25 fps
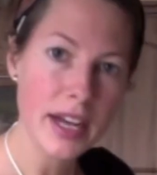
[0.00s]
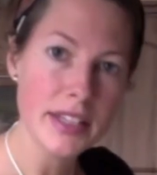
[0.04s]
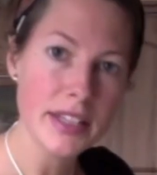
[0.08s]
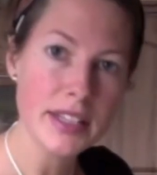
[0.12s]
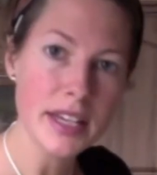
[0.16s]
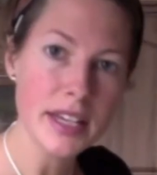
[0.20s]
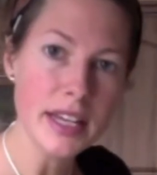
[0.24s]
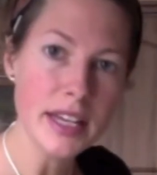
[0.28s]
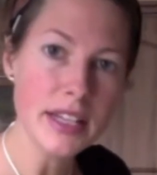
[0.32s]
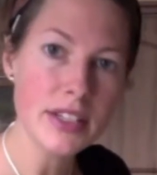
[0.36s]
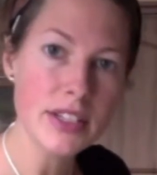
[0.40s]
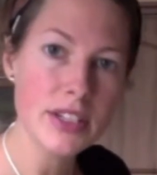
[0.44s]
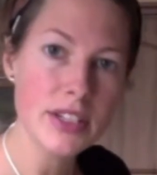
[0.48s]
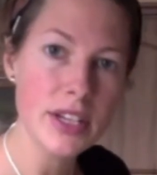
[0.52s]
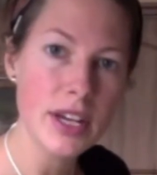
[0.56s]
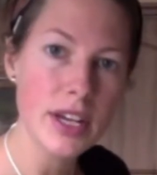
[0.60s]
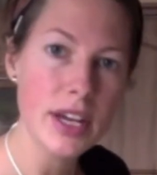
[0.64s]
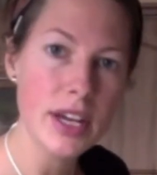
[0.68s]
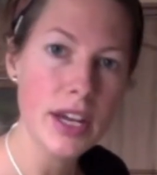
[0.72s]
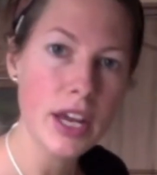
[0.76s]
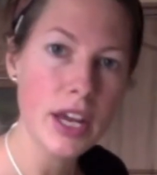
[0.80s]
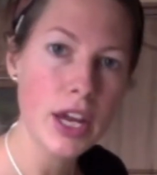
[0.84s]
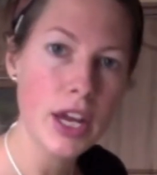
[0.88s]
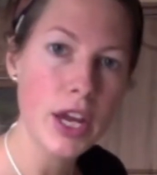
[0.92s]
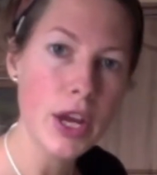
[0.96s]
it into
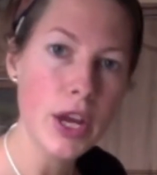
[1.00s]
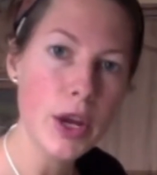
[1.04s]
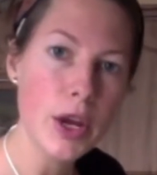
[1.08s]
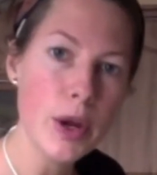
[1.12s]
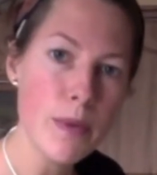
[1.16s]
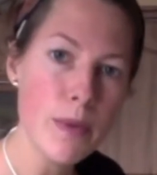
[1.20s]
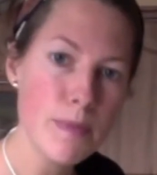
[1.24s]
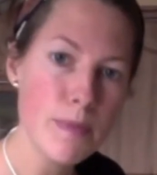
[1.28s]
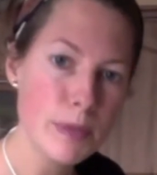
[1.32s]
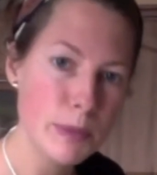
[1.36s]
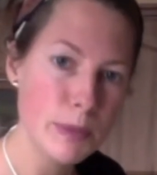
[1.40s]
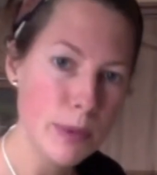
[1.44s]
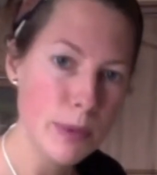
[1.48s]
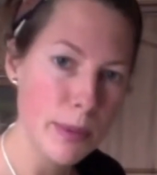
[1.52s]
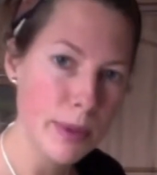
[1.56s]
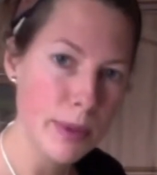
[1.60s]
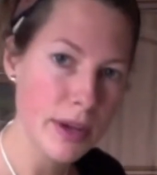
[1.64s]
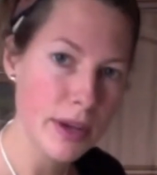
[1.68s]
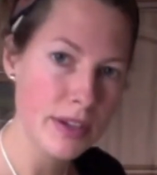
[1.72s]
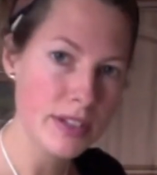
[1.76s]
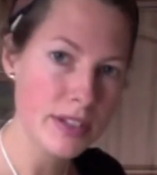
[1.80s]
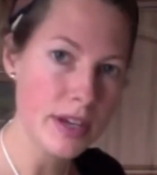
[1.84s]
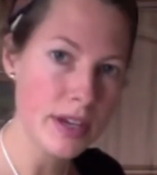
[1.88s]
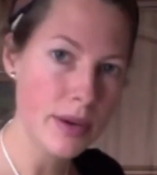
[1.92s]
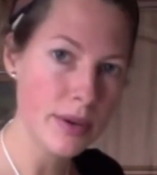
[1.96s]
cubes, but
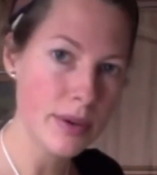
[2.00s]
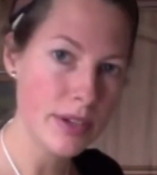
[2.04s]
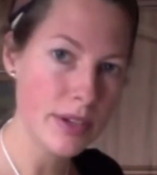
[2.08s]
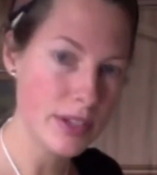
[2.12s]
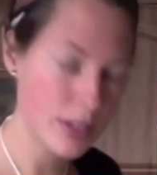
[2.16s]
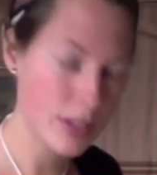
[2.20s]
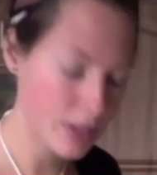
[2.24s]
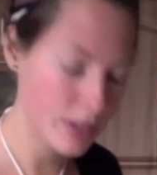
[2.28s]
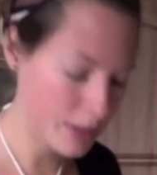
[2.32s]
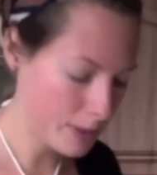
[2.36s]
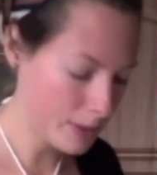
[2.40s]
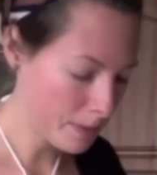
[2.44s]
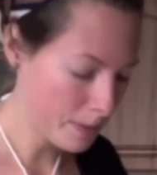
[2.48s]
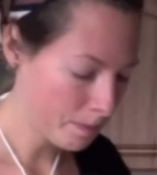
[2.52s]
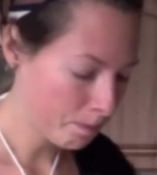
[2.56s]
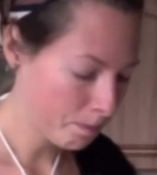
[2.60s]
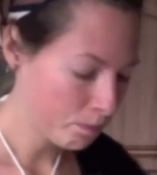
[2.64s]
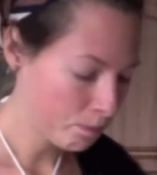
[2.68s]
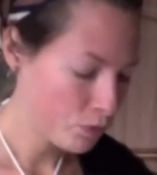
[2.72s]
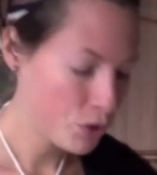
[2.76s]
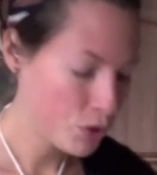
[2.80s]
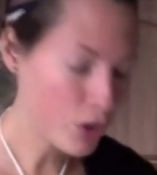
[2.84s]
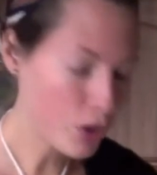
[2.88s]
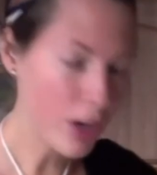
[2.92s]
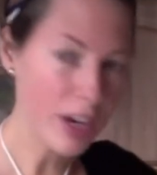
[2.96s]
because I was
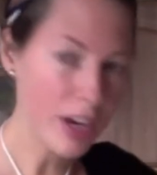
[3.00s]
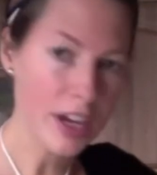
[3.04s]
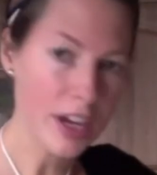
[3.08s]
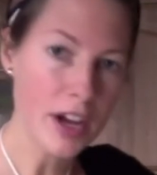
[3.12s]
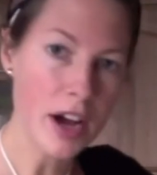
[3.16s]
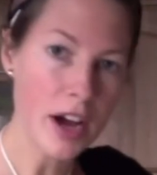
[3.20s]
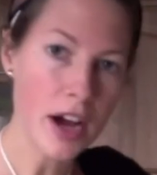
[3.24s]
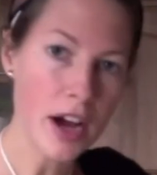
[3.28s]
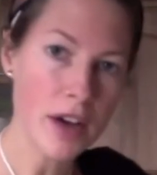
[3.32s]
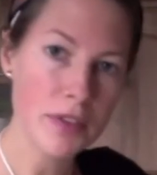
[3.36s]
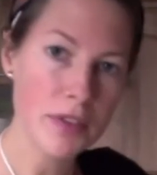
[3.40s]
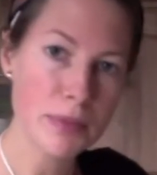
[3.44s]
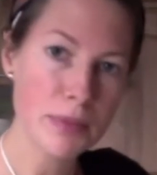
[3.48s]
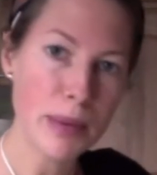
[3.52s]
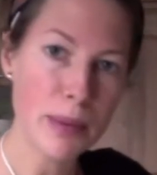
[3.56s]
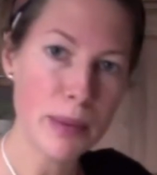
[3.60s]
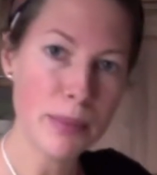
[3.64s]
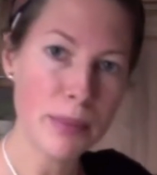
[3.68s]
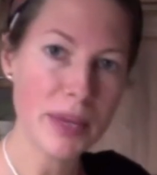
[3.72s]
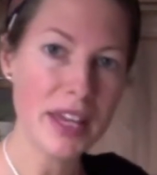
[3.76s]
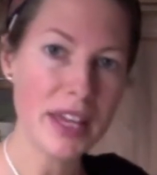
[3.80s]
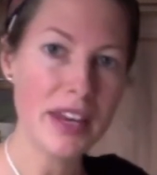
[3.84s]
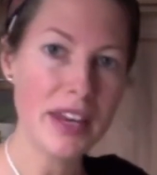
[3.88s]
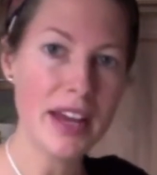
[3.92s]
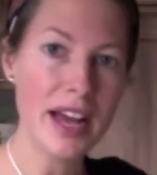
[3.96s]
trying to carve a
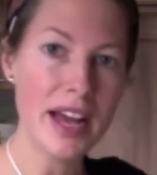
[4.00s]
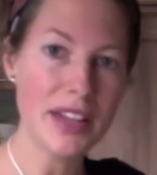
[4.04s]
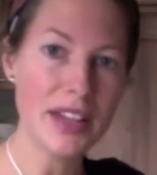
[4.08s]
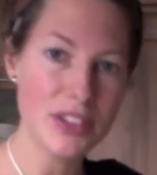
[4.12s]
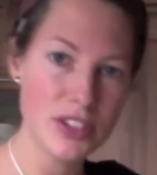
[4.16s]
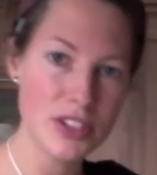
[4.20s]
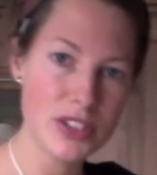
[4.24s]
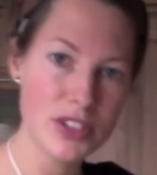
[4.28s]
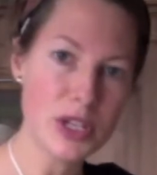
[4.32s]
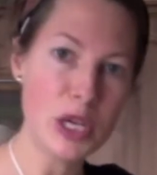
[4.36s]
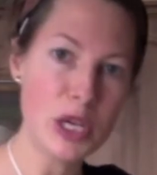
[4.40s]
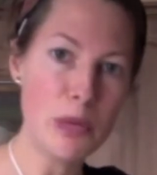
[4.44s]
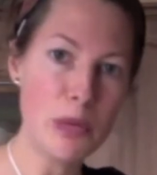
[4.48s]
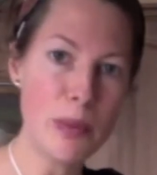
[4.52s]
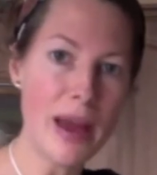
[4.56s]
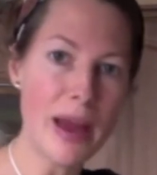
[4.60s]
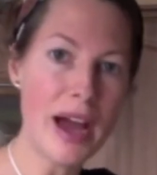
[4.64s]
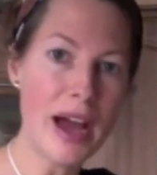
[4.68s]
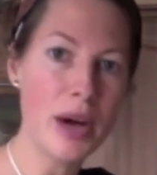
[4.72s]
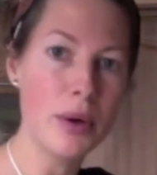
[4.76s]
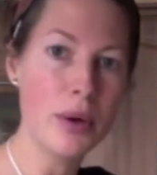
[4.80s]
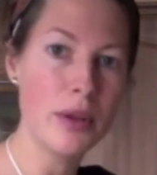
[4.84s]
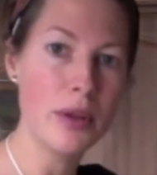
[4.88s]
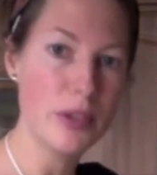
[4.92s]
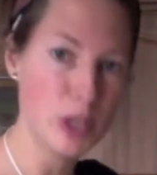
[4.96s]
pumpkin, I had to scoop it
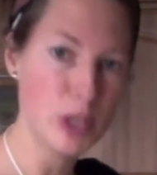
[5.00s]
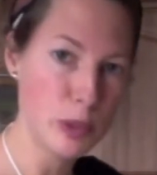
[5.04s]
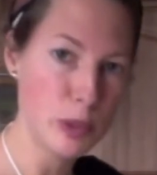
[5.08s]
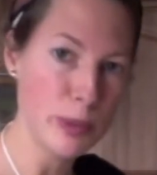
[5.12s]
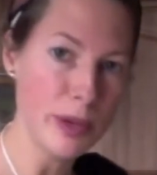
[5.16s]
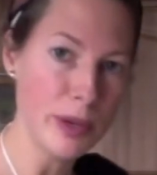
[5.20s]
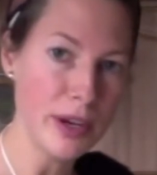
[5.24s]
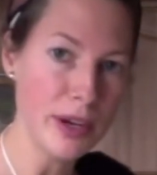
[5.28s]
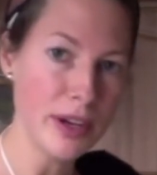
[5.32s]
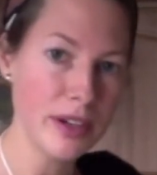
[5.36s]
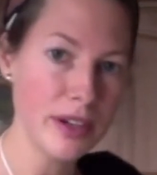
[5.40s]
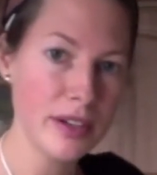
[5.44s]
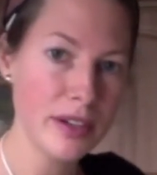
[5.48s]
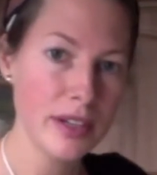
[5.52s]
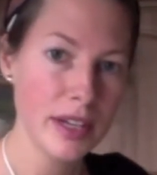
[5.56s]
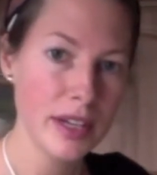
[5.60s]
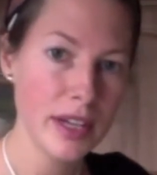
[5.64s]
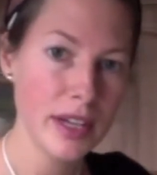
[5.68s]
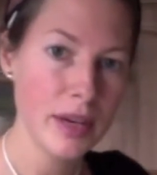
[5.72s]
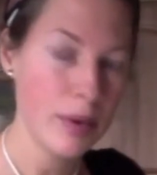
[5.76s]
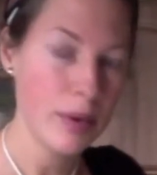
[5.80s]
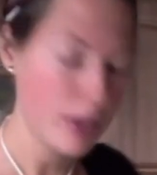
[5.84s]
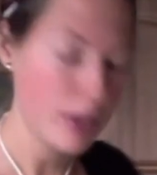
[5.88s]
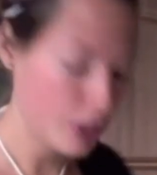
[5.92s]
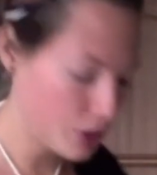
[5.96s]
out with a spoon,
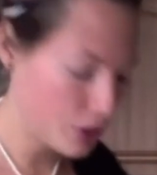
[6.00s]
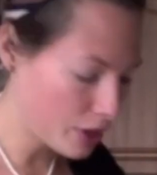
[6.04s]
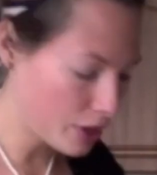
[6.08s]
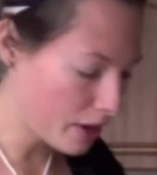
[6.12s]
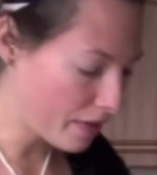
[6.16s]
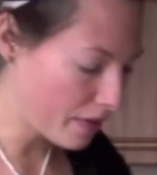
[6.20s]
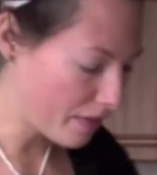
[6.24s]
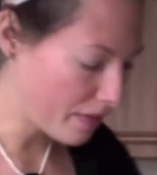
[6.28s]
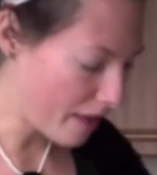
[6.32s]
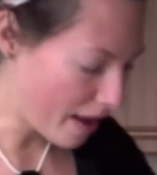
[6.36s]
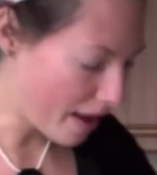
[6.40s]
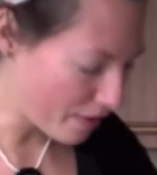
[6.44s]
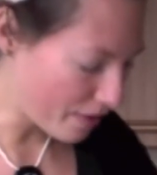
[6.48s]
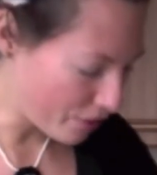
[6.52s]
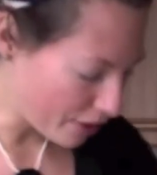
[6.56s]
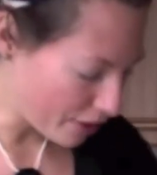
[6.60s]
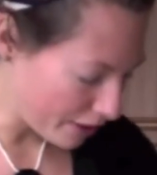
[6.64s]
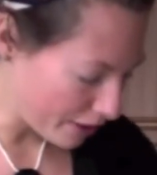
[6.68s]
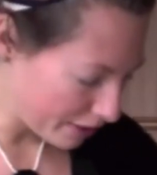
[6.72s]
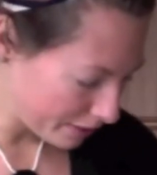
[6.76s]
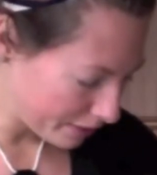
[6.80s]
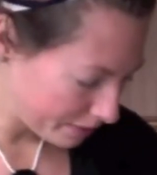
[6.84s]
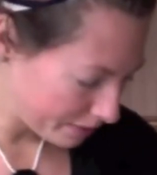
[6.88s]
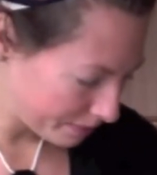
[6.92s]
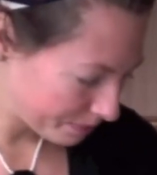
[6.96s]
which took forever.
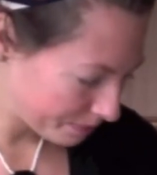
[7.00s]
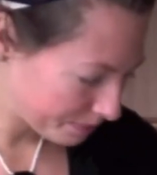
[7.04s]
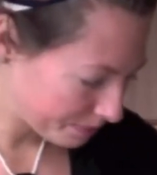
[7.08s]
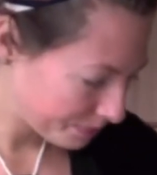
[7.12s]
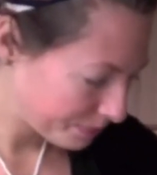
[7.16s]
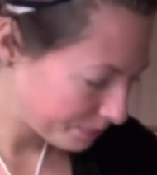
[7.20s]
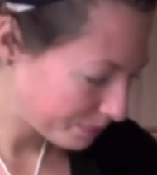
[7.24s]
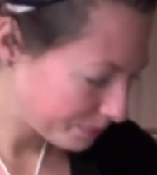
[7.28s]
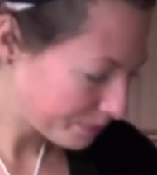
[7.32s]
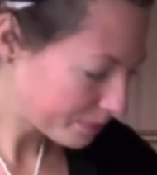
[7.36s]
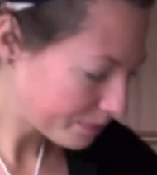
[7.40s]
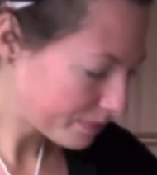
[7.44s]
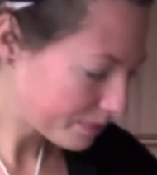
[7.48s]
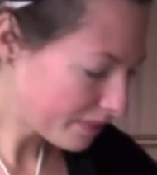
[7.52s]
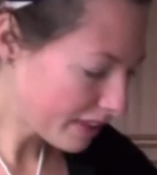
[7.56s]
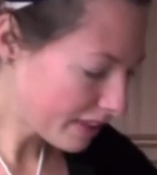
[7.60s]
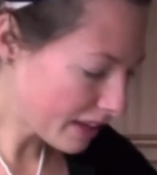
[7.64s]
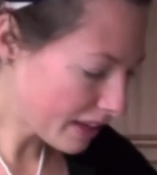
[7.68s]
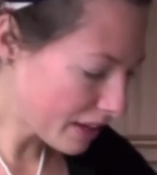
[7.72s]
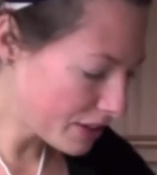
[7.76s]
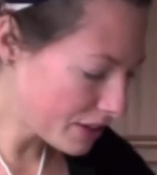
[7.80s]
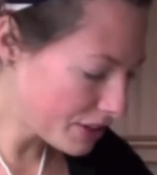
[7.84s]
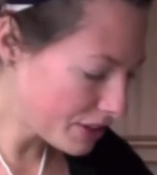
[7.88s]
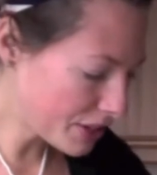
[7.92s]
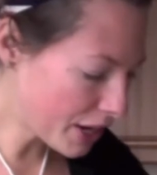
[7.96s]

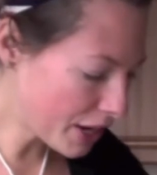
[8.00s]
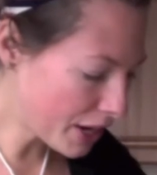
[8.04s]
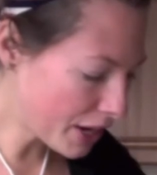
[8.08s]
So